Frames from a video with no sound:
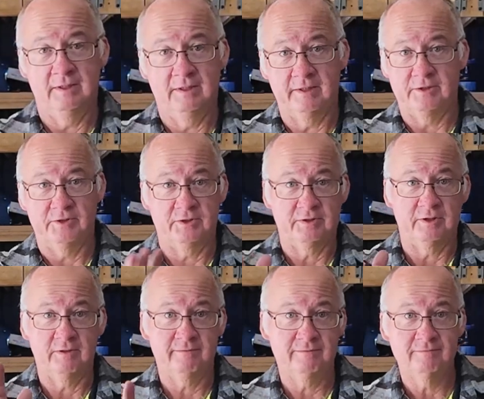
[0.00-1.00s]
and it shut
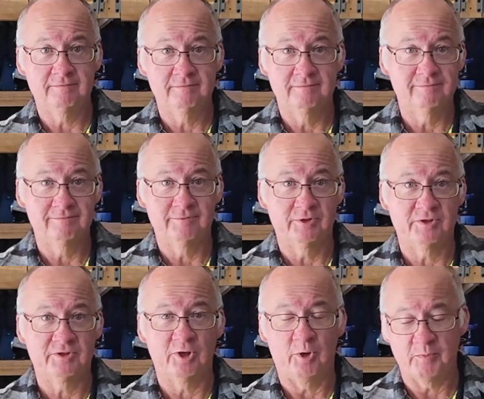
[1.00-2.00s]
off, just
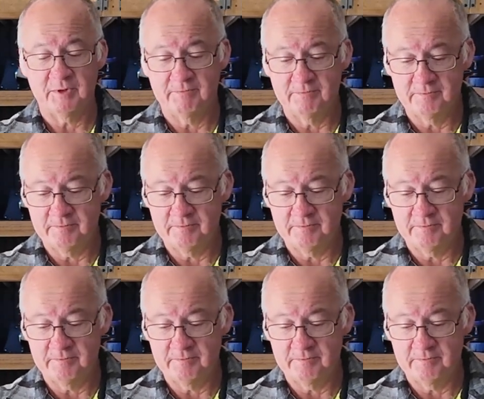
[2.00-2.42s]
stopped.